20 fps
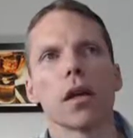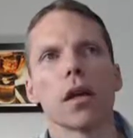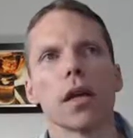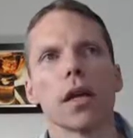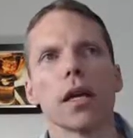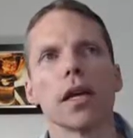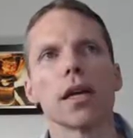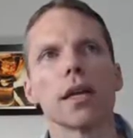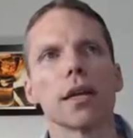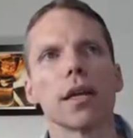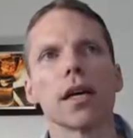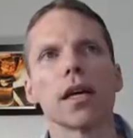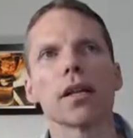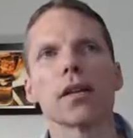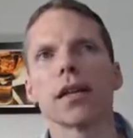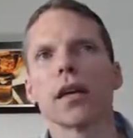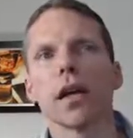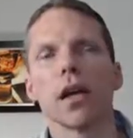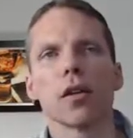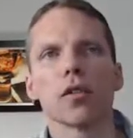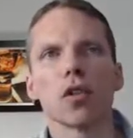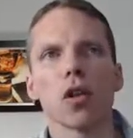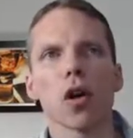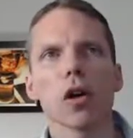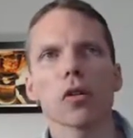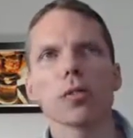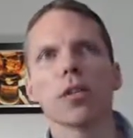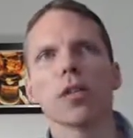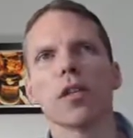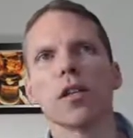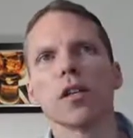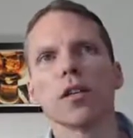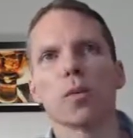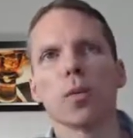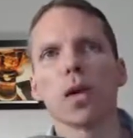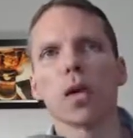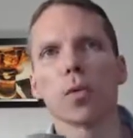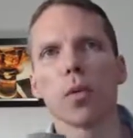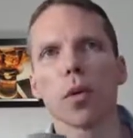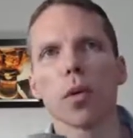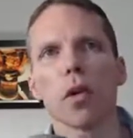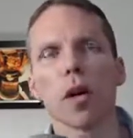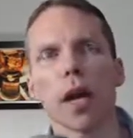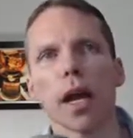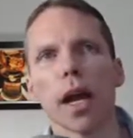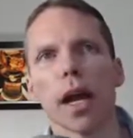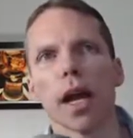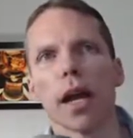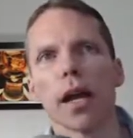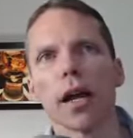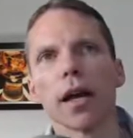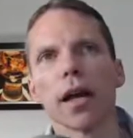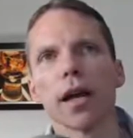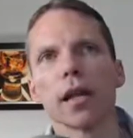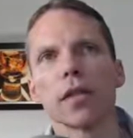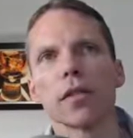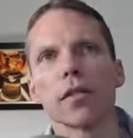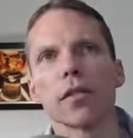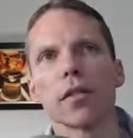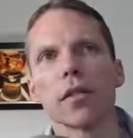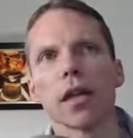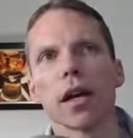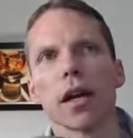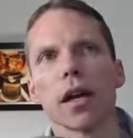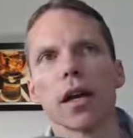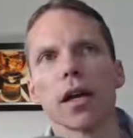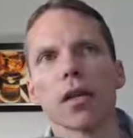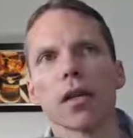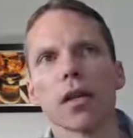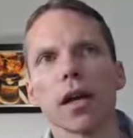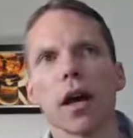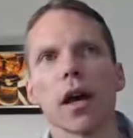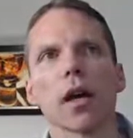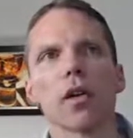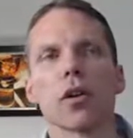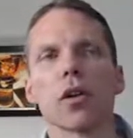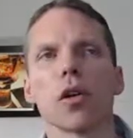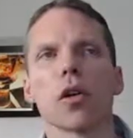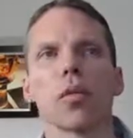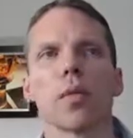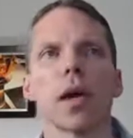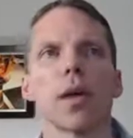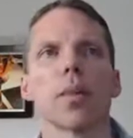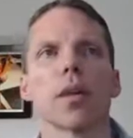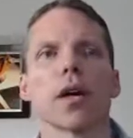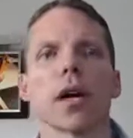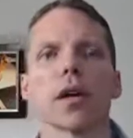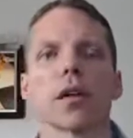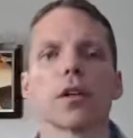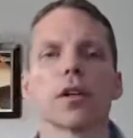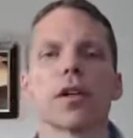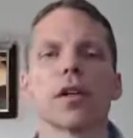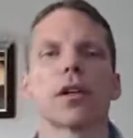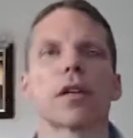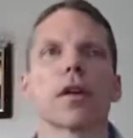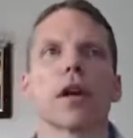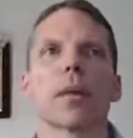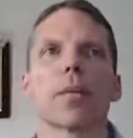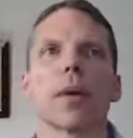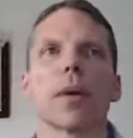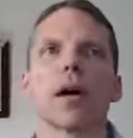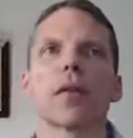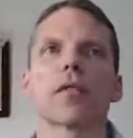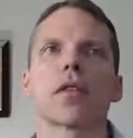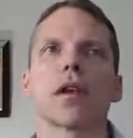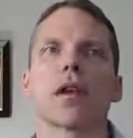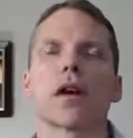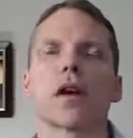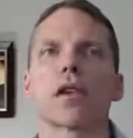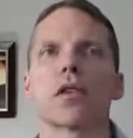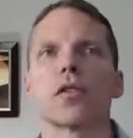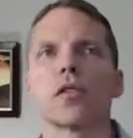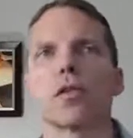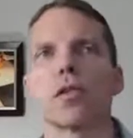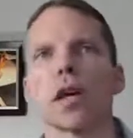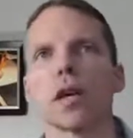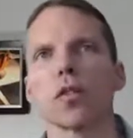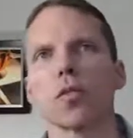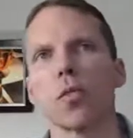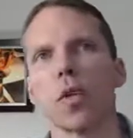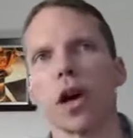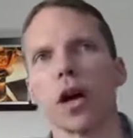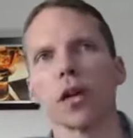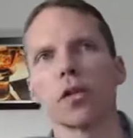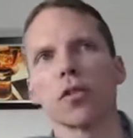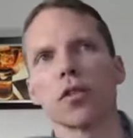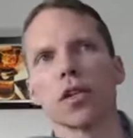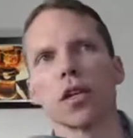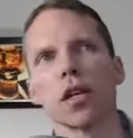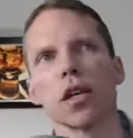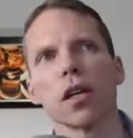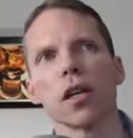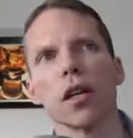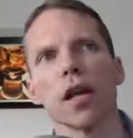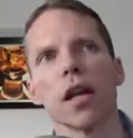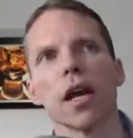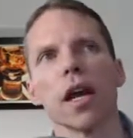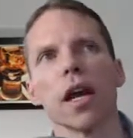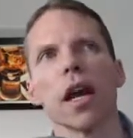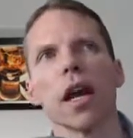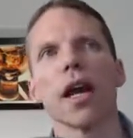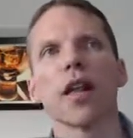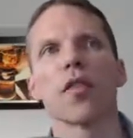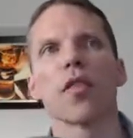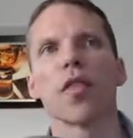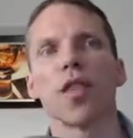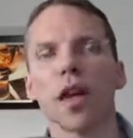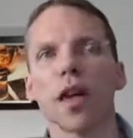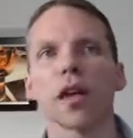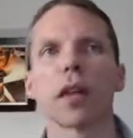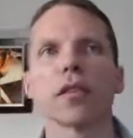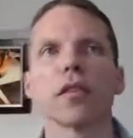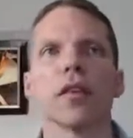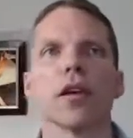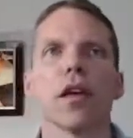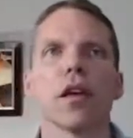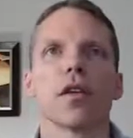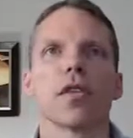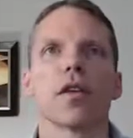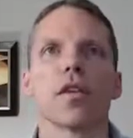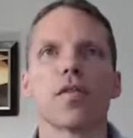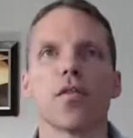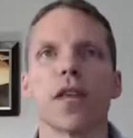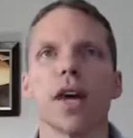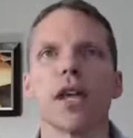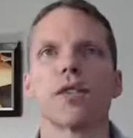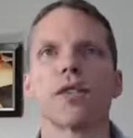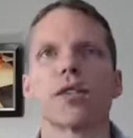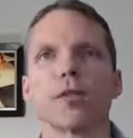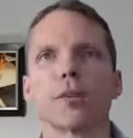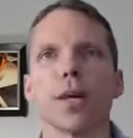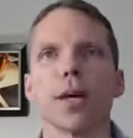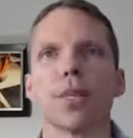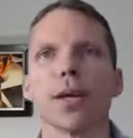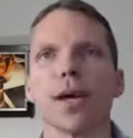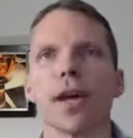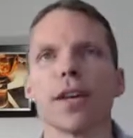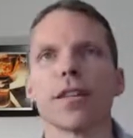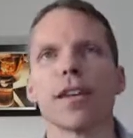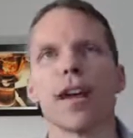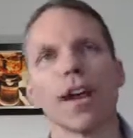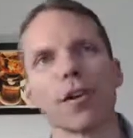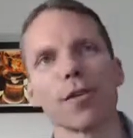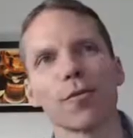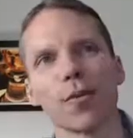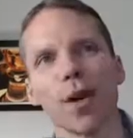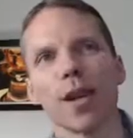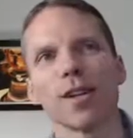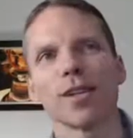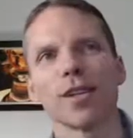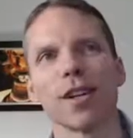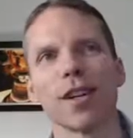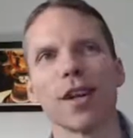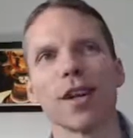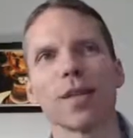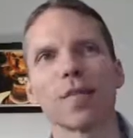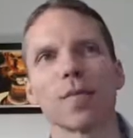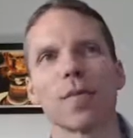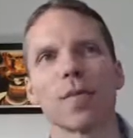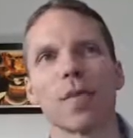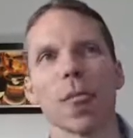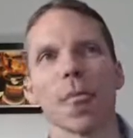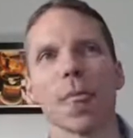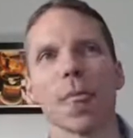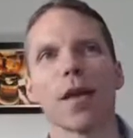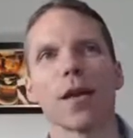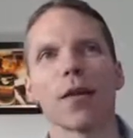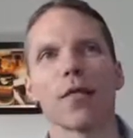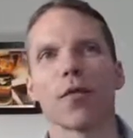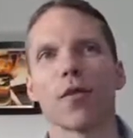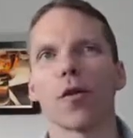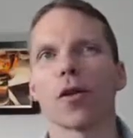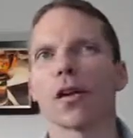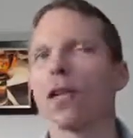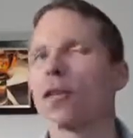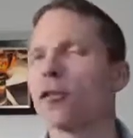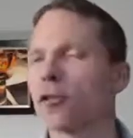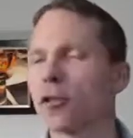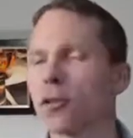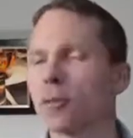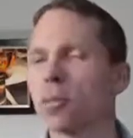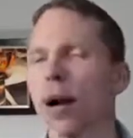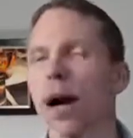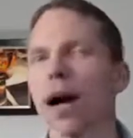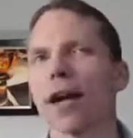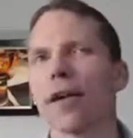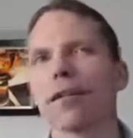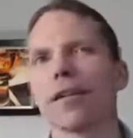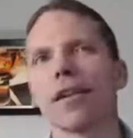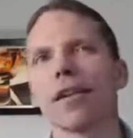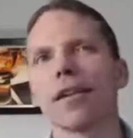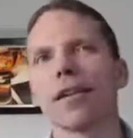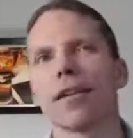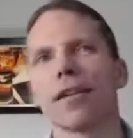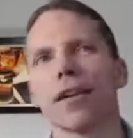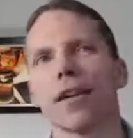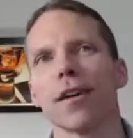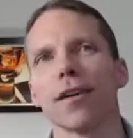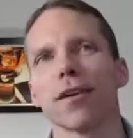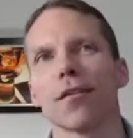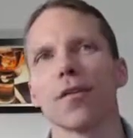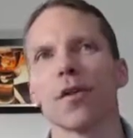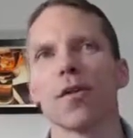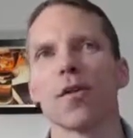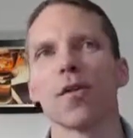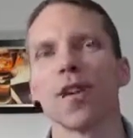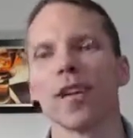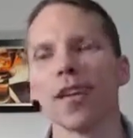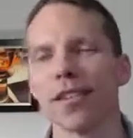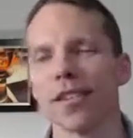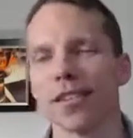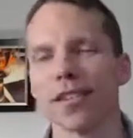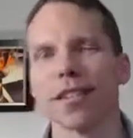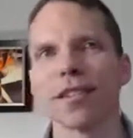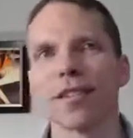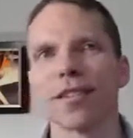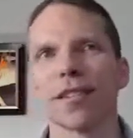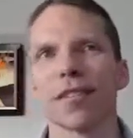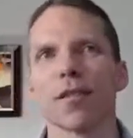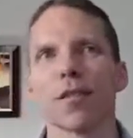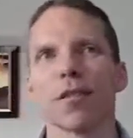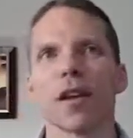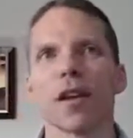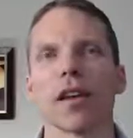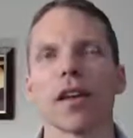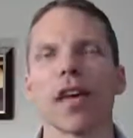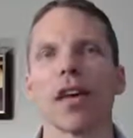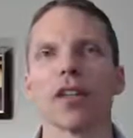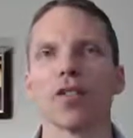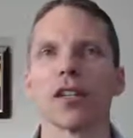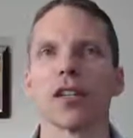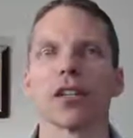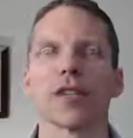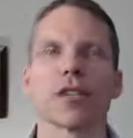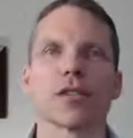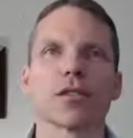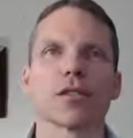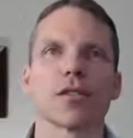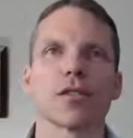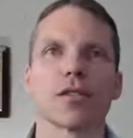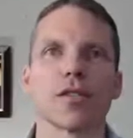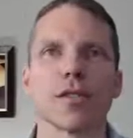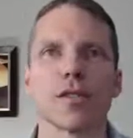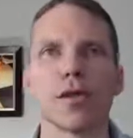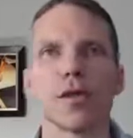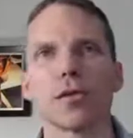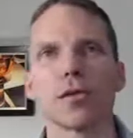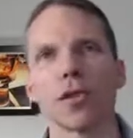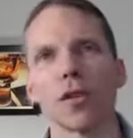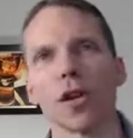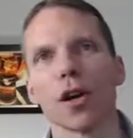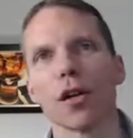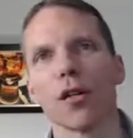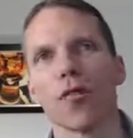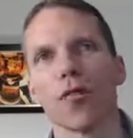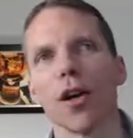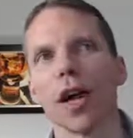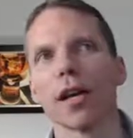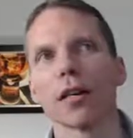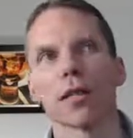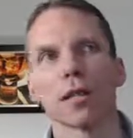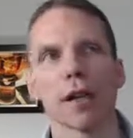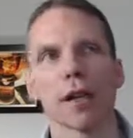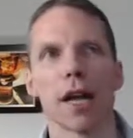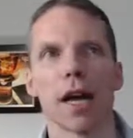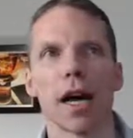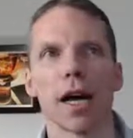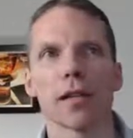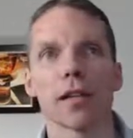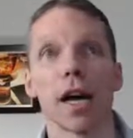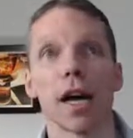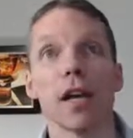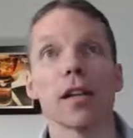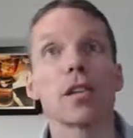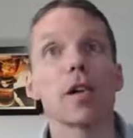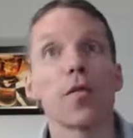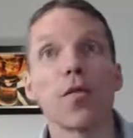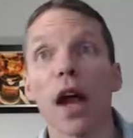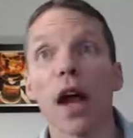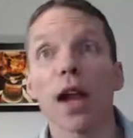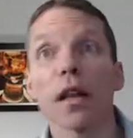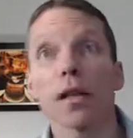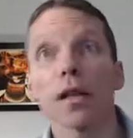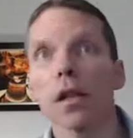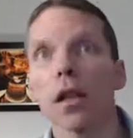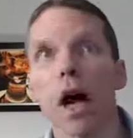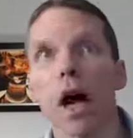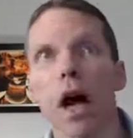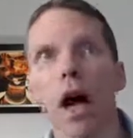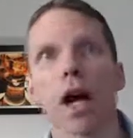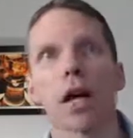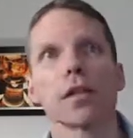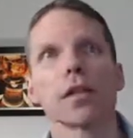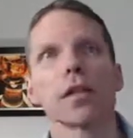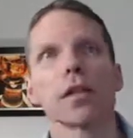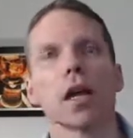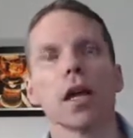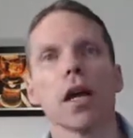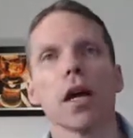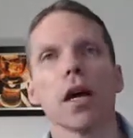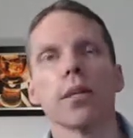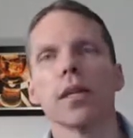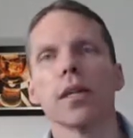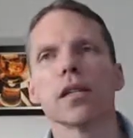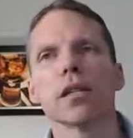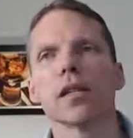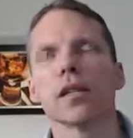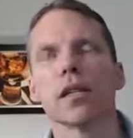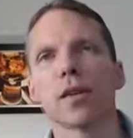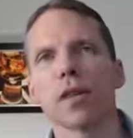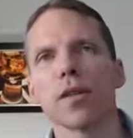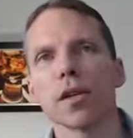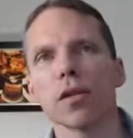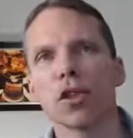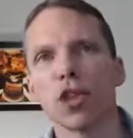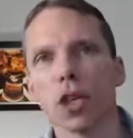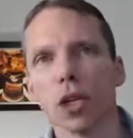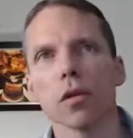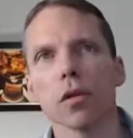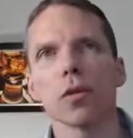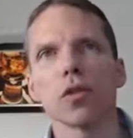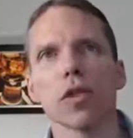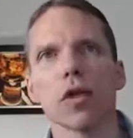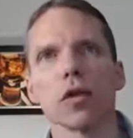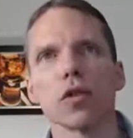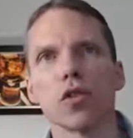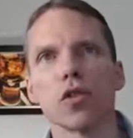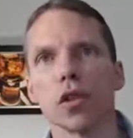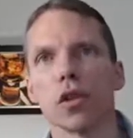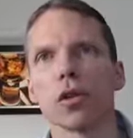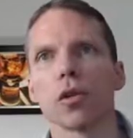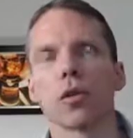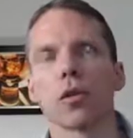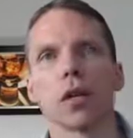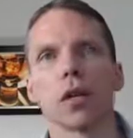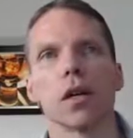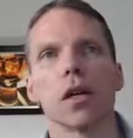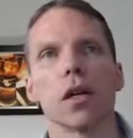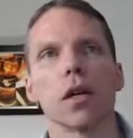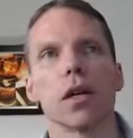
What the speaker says: He then talked with these people and said, yeah, you know, maybe I could end up out there. I could do X, Y, or Z. And then the feds sweep in and arrested him for conspiring with these agents to do so, vandalize. To vandalize. I mean, this is something children do.